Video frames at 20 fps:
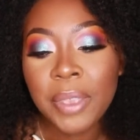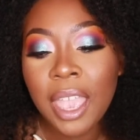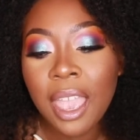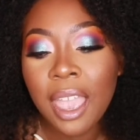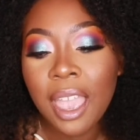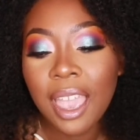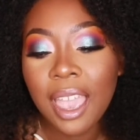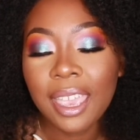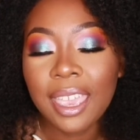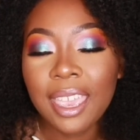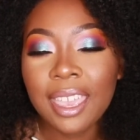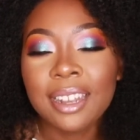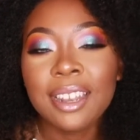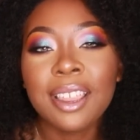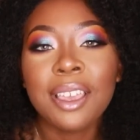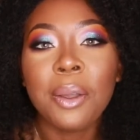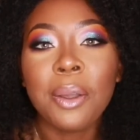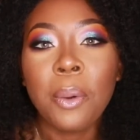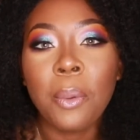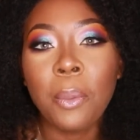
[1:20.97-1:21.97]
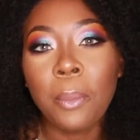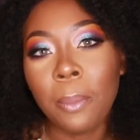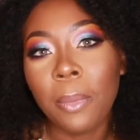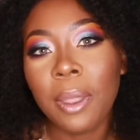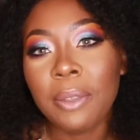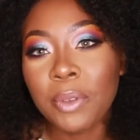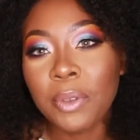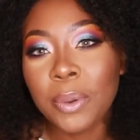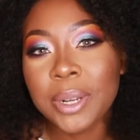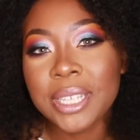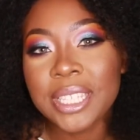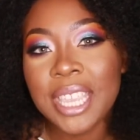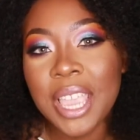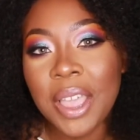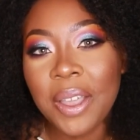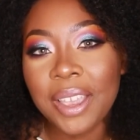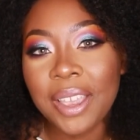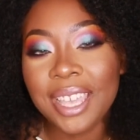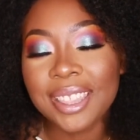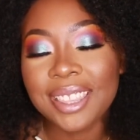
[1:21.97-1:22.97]
again, if you want to see how
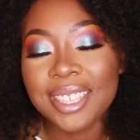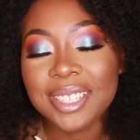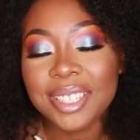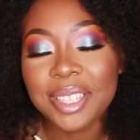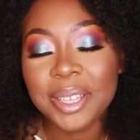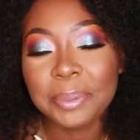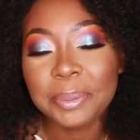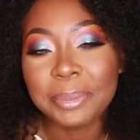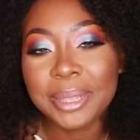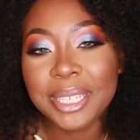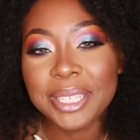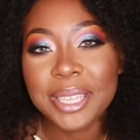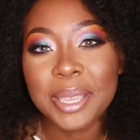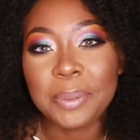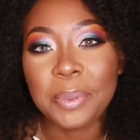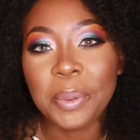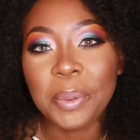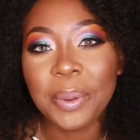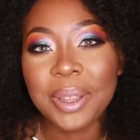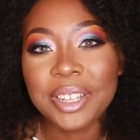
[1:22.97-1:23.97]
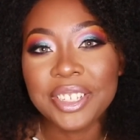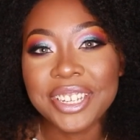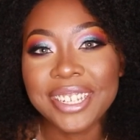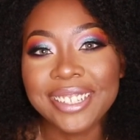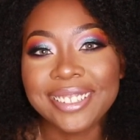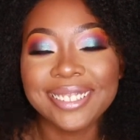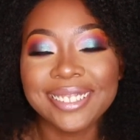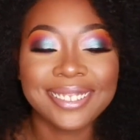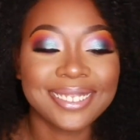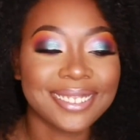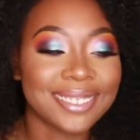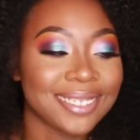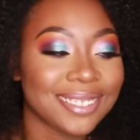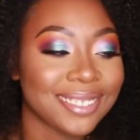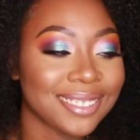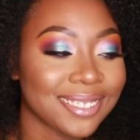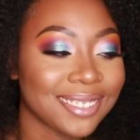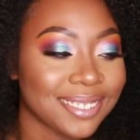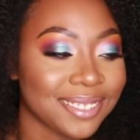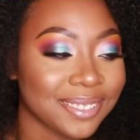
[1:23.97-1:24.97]
I got this look, please keep on watching.
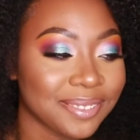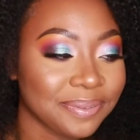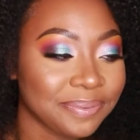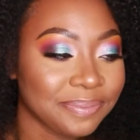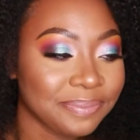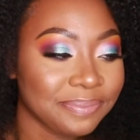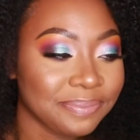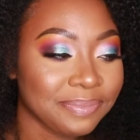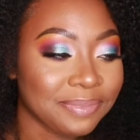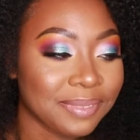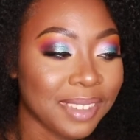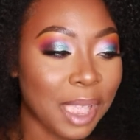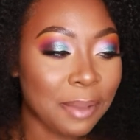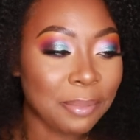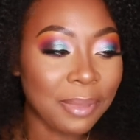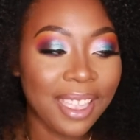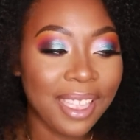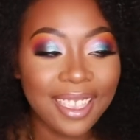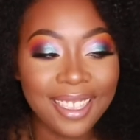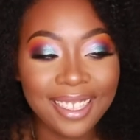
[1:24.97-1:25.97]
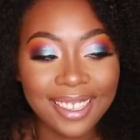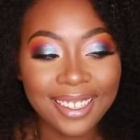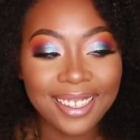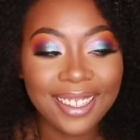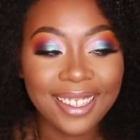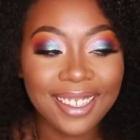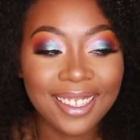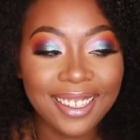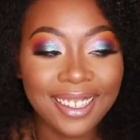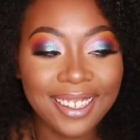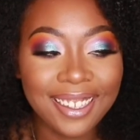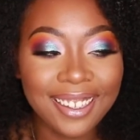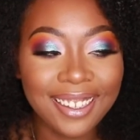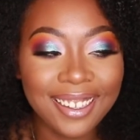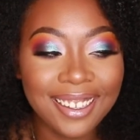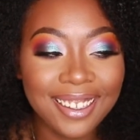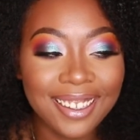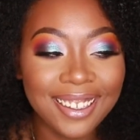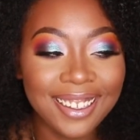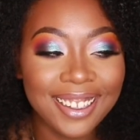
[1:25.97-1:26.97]
I'm like,
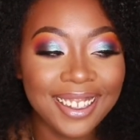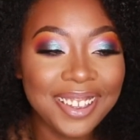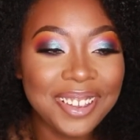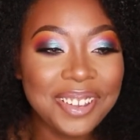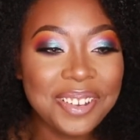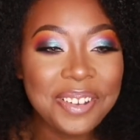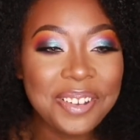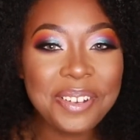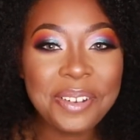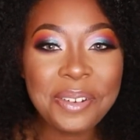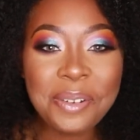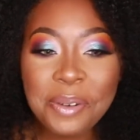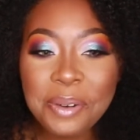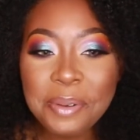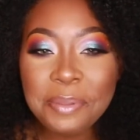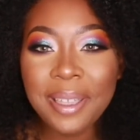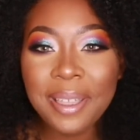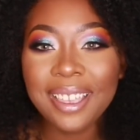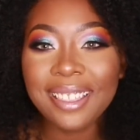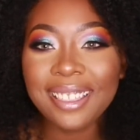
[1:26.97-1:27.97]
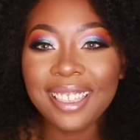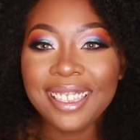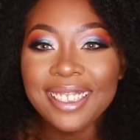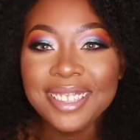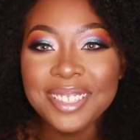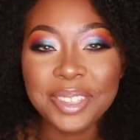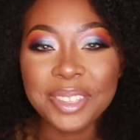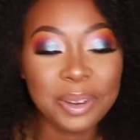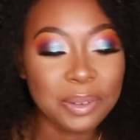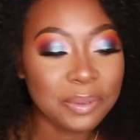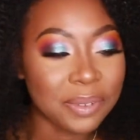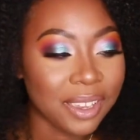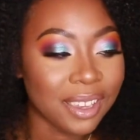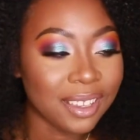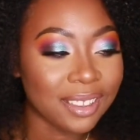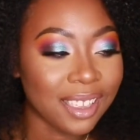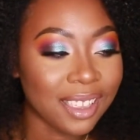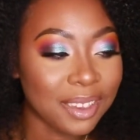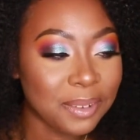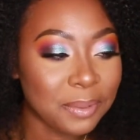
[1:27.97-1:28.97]
who am I like serving?
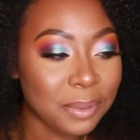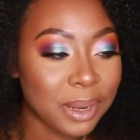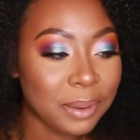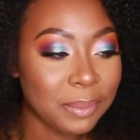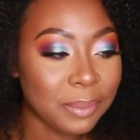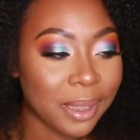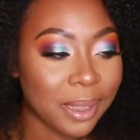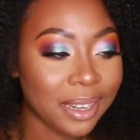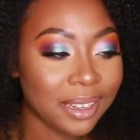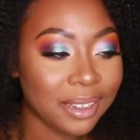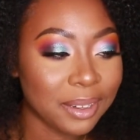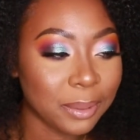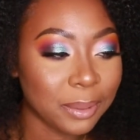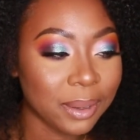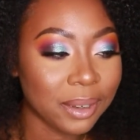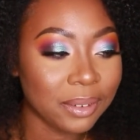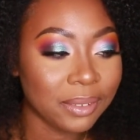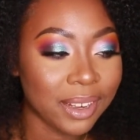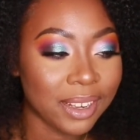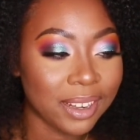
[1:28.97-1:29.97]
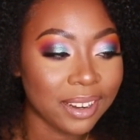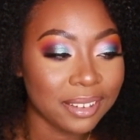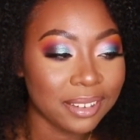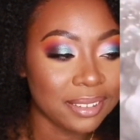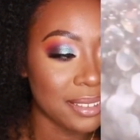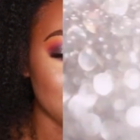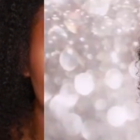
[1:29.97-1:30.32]
Like, what am I doing right now?